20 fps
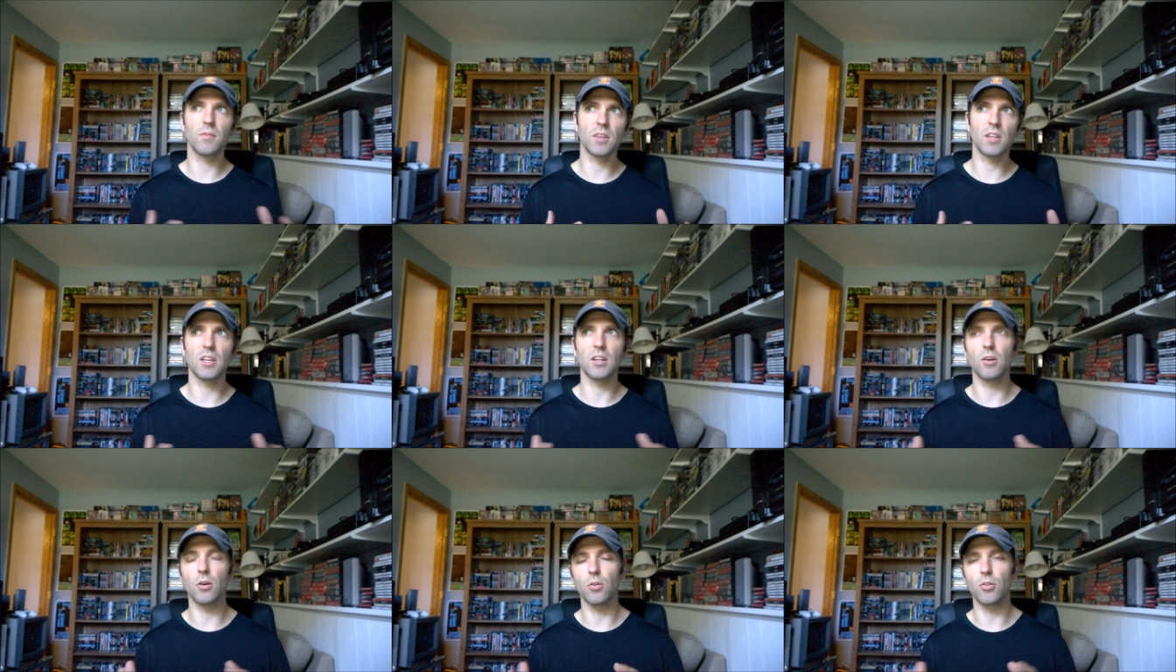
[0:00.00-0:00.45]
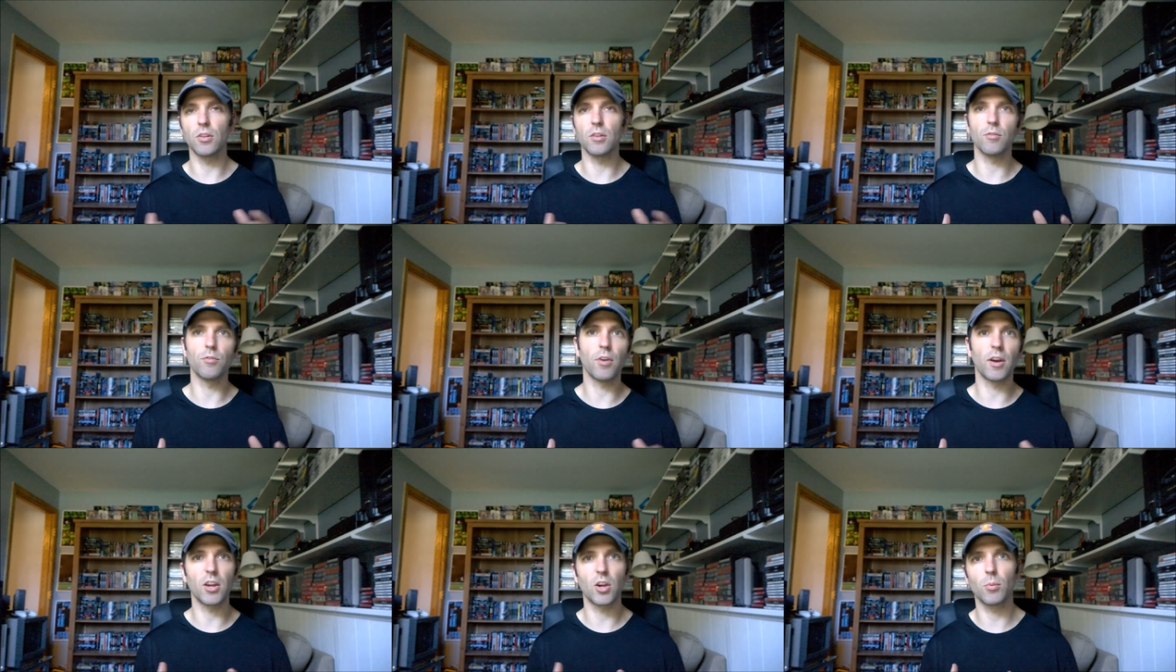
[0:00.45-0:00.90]
you know the
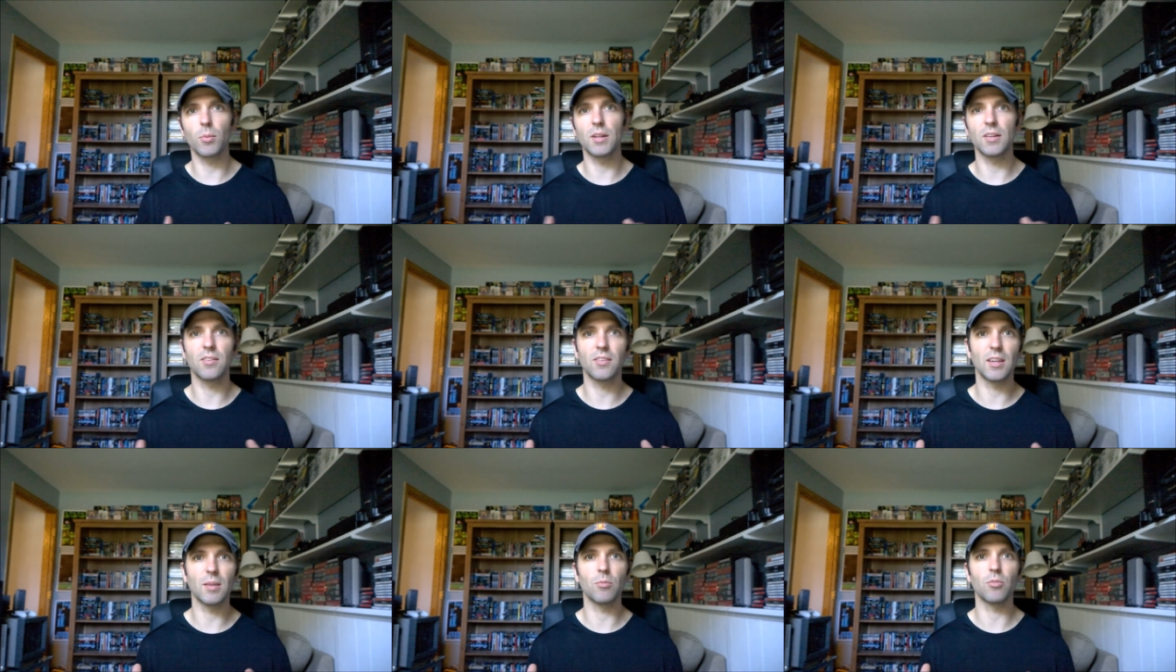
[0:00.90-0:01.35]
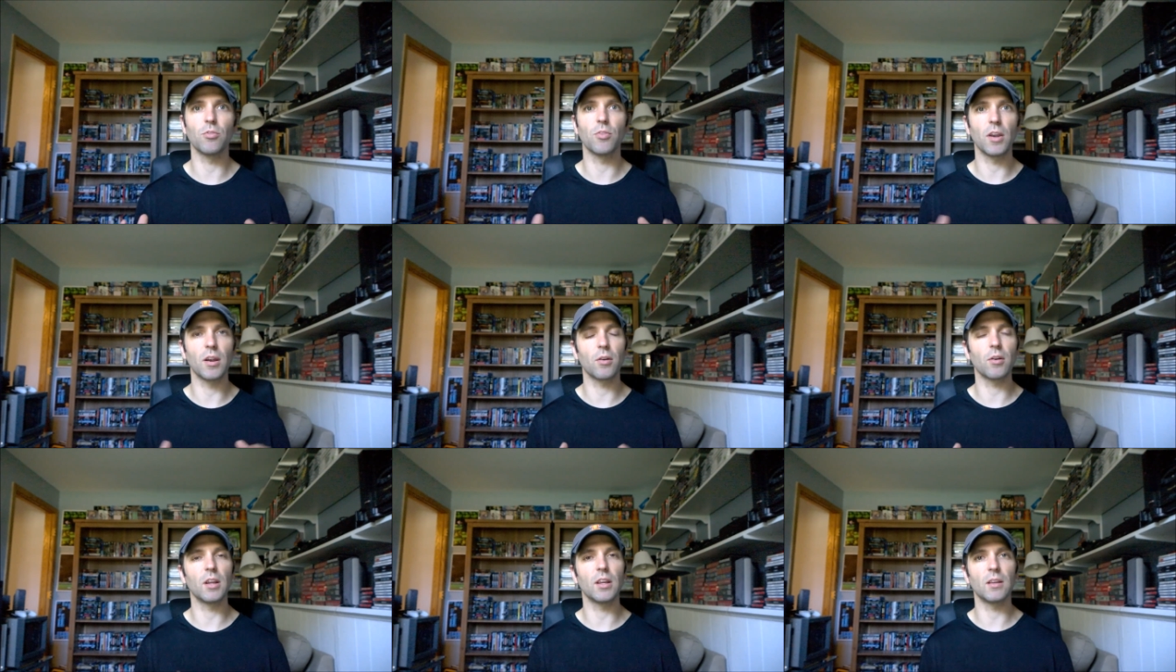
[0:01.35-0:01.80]
environment seems
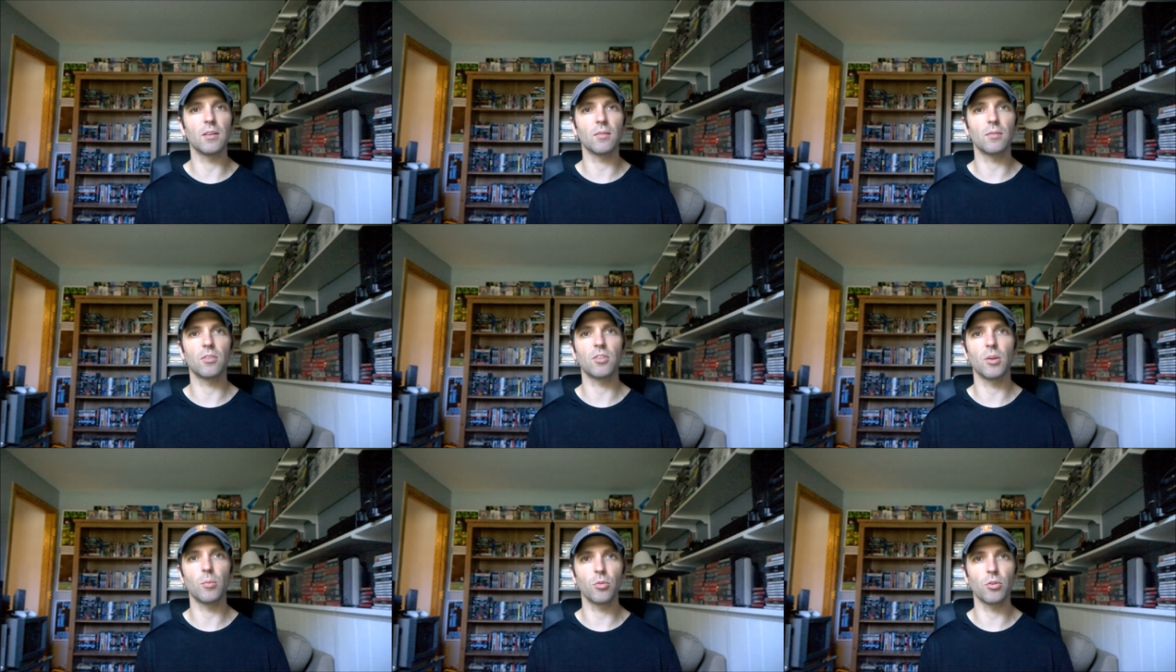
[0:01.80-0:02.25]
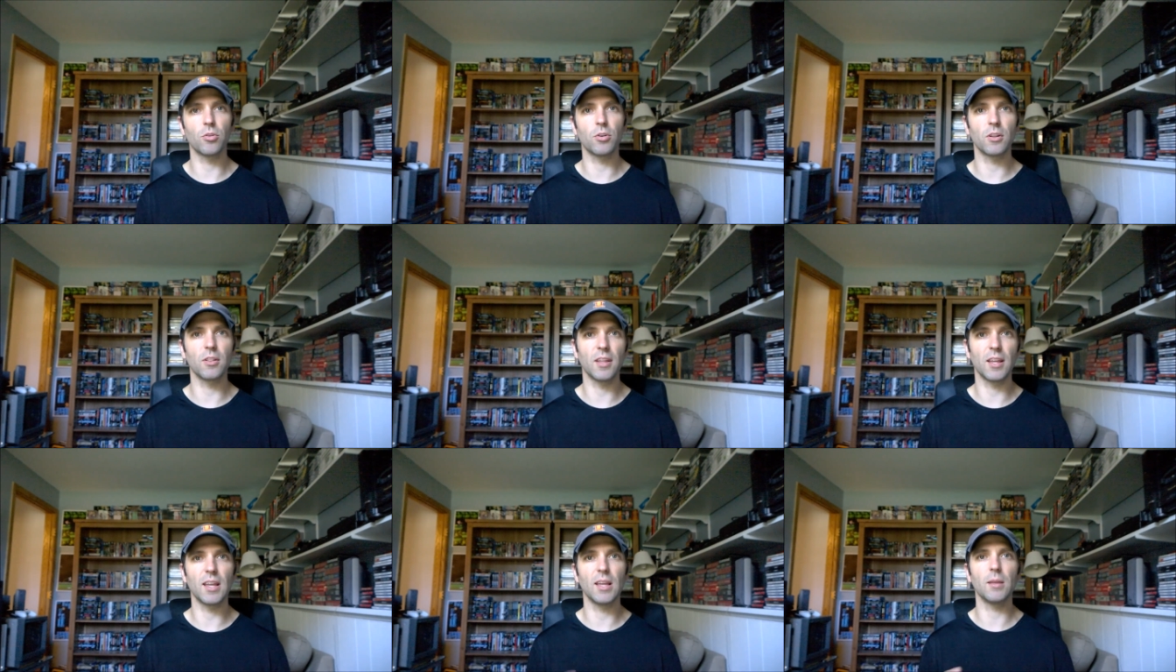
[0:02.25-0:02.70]
very similar
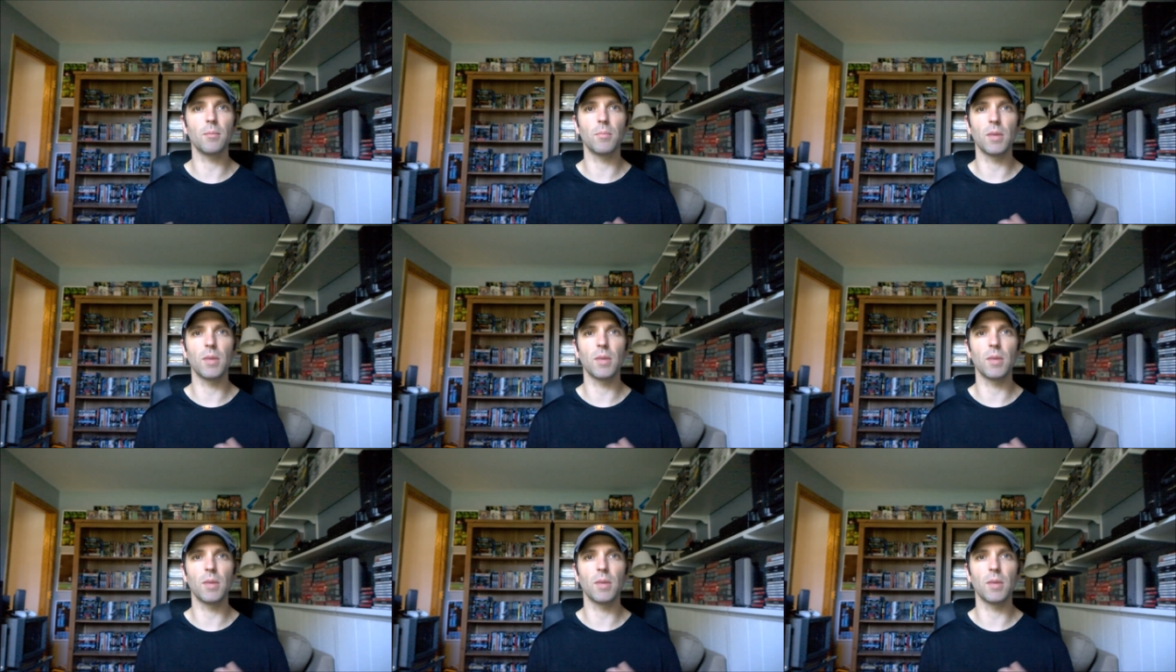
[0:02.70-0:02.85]
today.